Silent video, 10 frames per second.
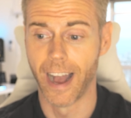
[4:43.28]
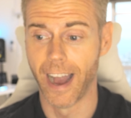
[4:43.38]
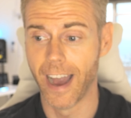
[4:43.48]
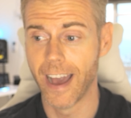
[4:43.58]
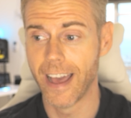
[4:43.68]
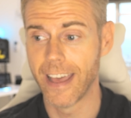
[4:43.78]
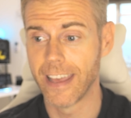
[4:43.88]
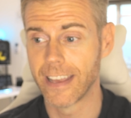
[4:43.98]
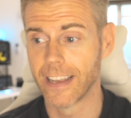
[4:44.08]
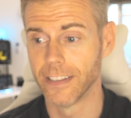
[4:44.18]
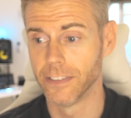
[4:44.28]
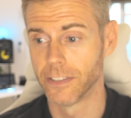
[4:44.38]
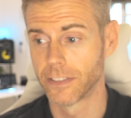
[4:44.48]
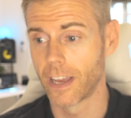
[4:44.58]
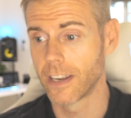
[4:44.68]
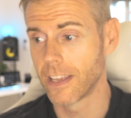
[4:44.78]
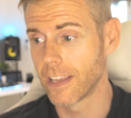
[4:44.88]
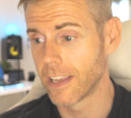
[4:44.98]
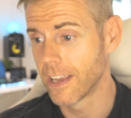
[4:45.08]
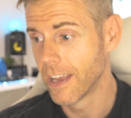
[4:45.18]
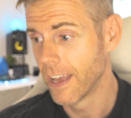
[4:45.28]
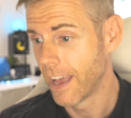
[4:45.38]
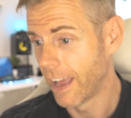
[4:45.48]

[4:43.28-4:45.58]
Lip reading: I can study